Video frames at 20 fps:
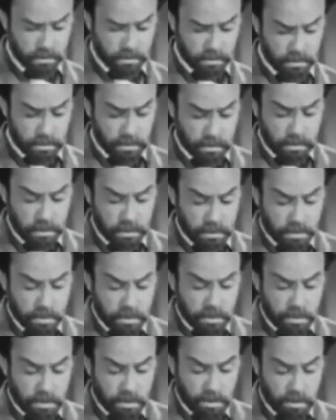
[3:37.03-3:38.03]

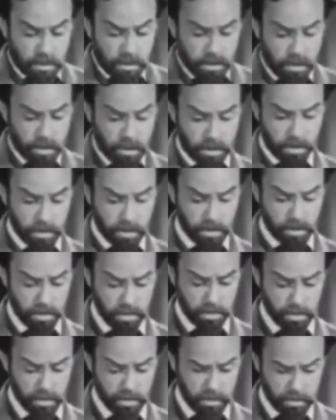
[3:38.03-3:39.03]

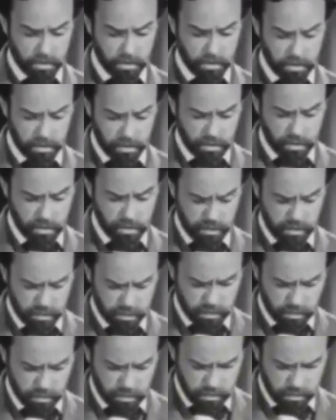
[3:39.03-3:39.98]
(no one is talking)